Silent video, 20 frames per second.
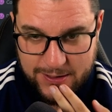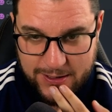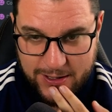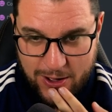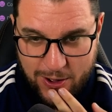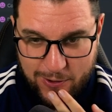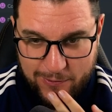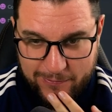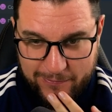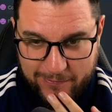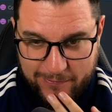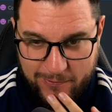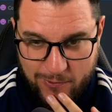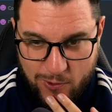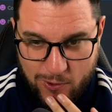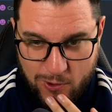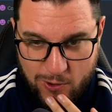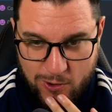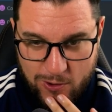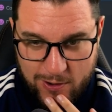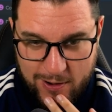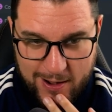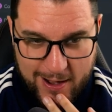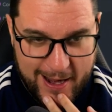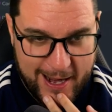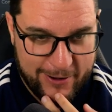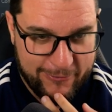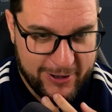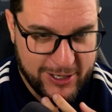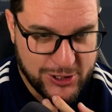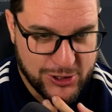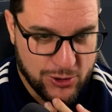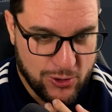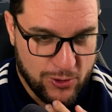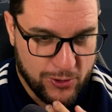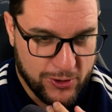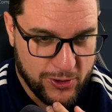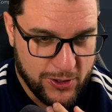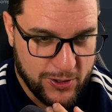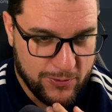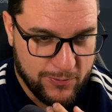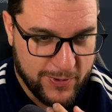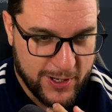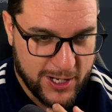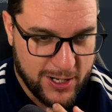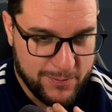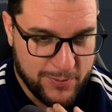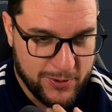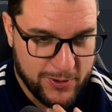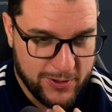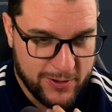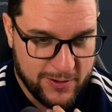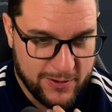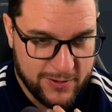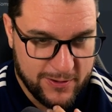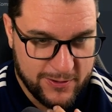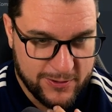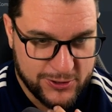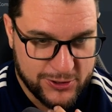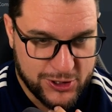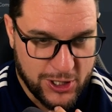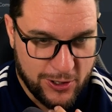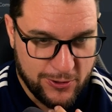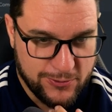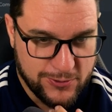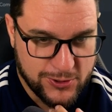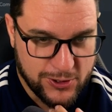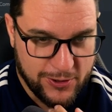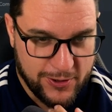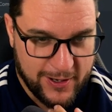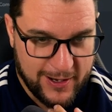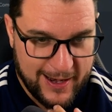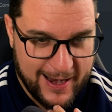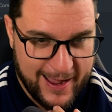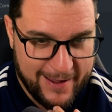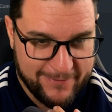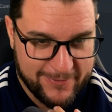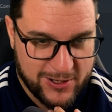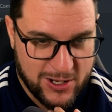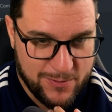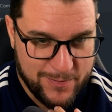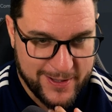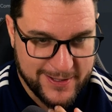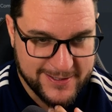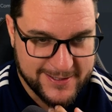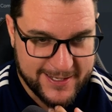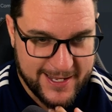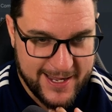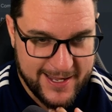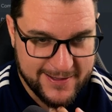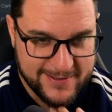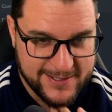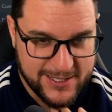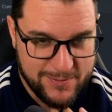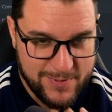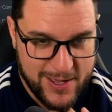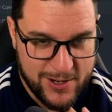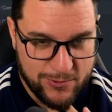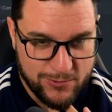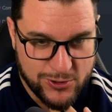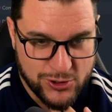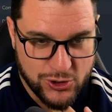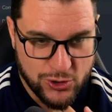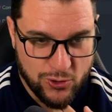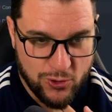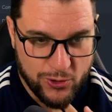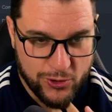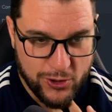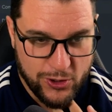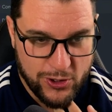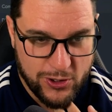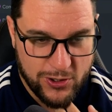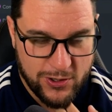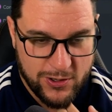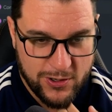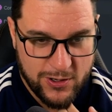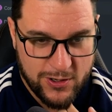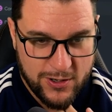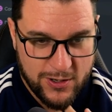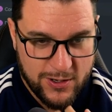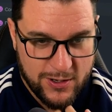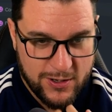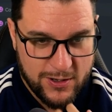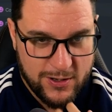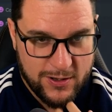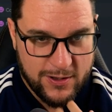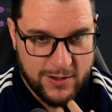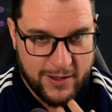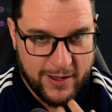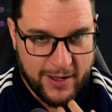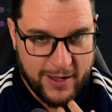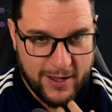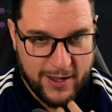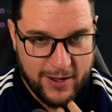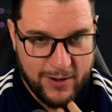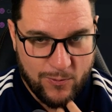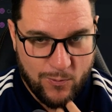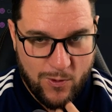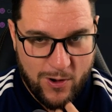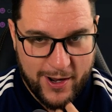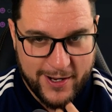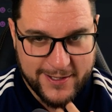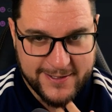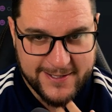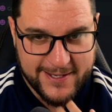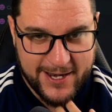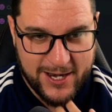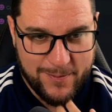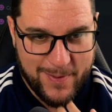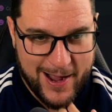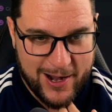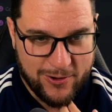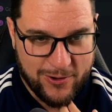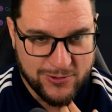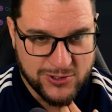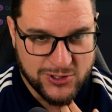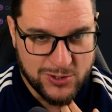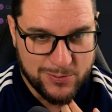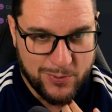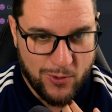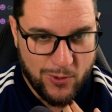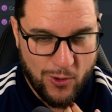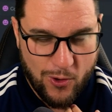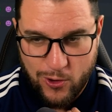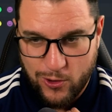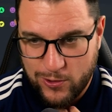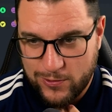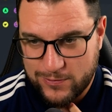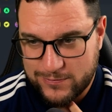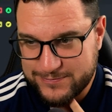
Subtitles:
off for Harry Jordan. We're going to put Jones on the left, Kaminski into the middle, Jordan wide centre-back on support.